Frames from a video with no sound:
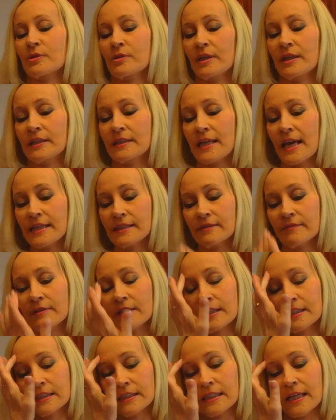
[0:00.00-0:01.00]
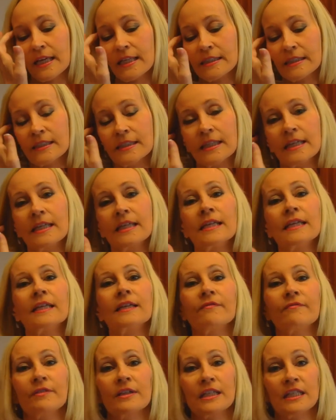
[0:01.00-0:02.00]
just going to taste of this and see
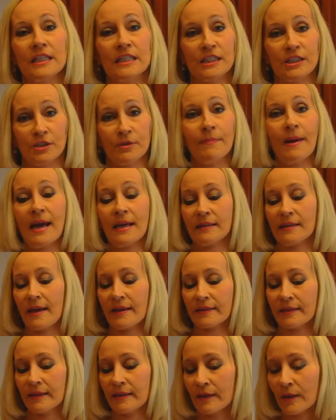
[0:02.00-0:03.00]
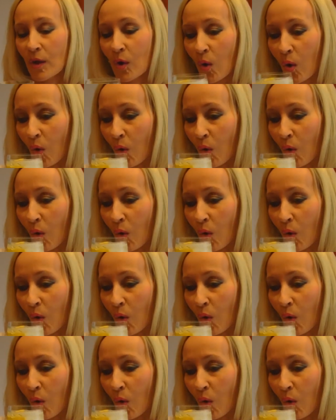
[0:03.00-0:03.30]
if it is to my liking.